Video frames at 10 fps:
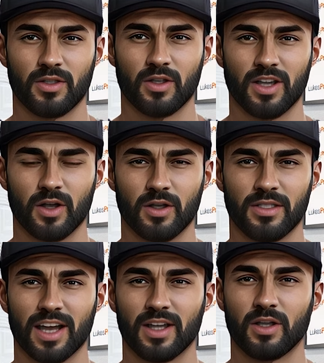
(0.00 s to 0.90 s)
so that you can
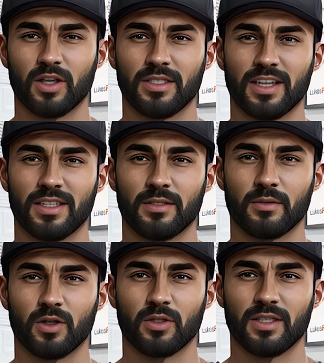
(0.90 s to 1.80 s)
take a look at it
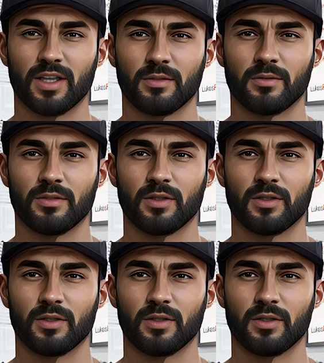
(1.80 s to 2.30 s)
for yourself.